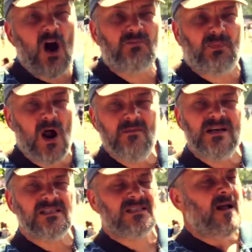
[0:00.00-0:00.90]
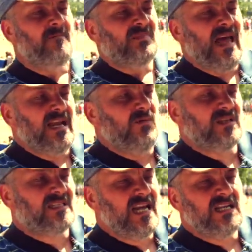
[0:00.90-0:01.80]
God promised that he
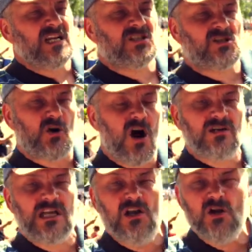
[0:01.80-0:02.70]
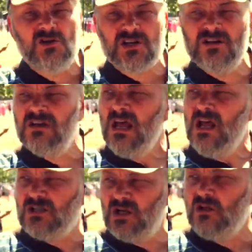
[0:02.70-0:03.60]
would send a strong delusion
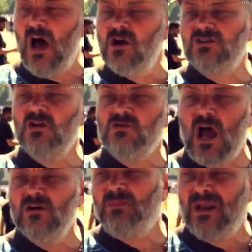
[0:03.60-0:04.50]
to those who don't